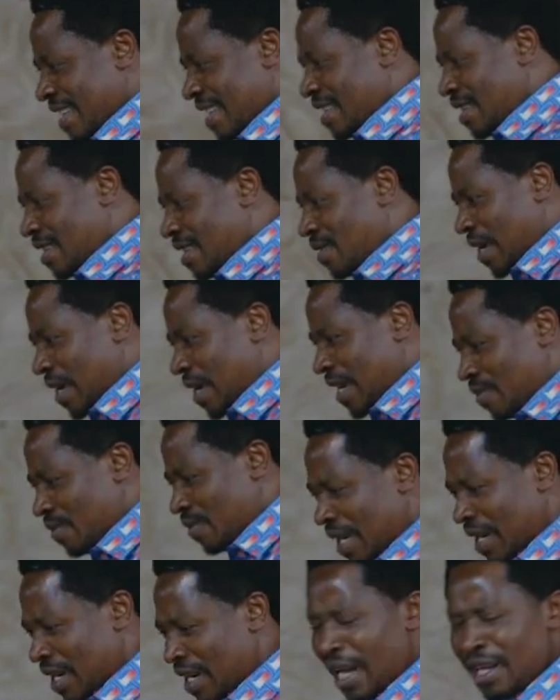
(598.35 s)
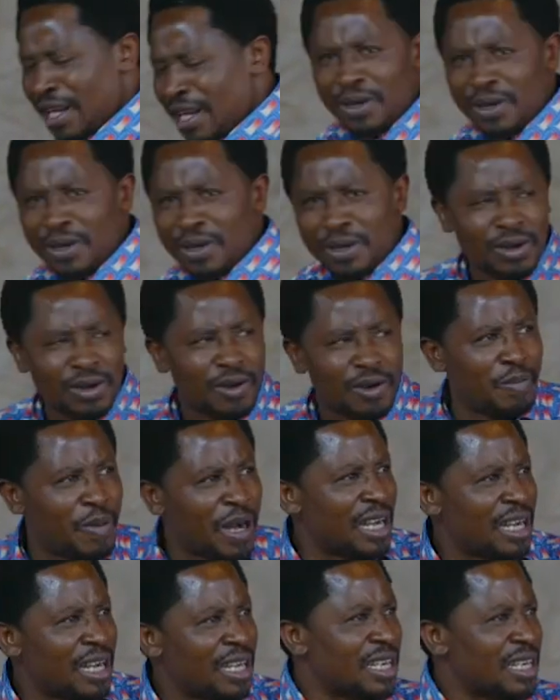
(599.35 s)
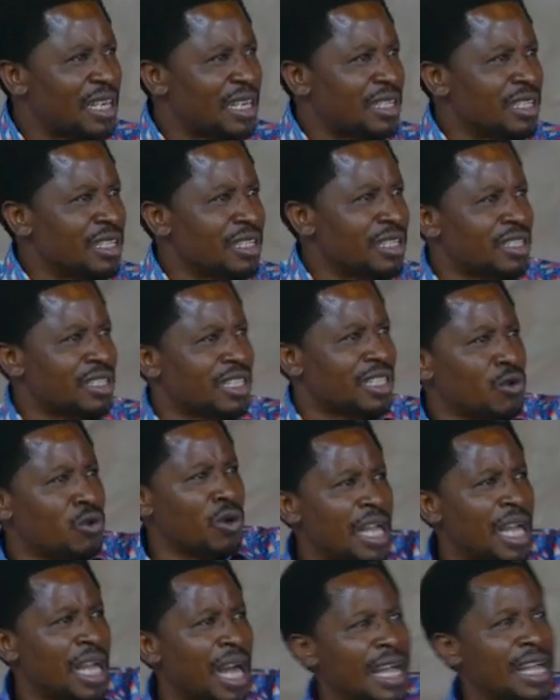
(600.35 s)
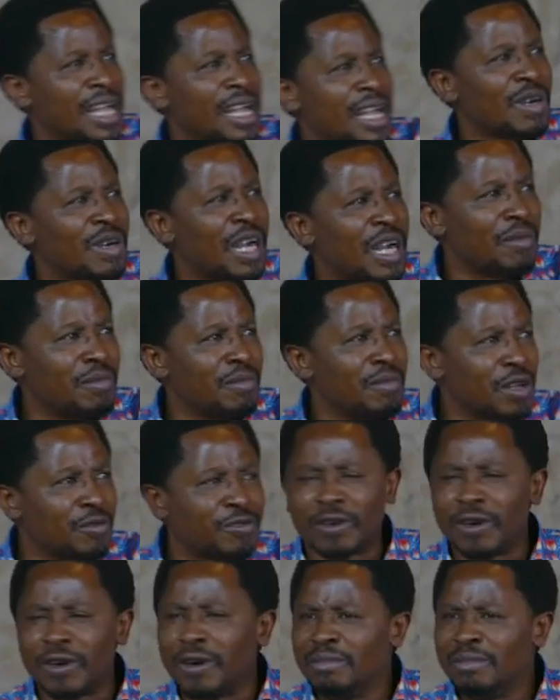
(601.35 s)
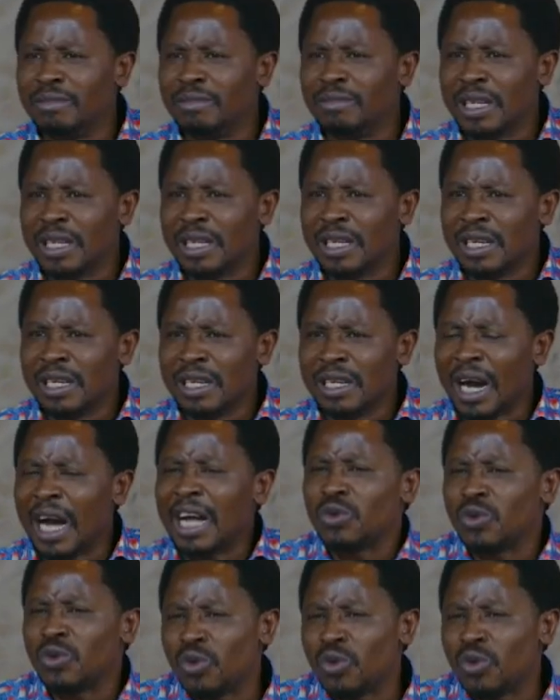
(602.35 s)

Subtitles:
When I look back, see where I am coming from and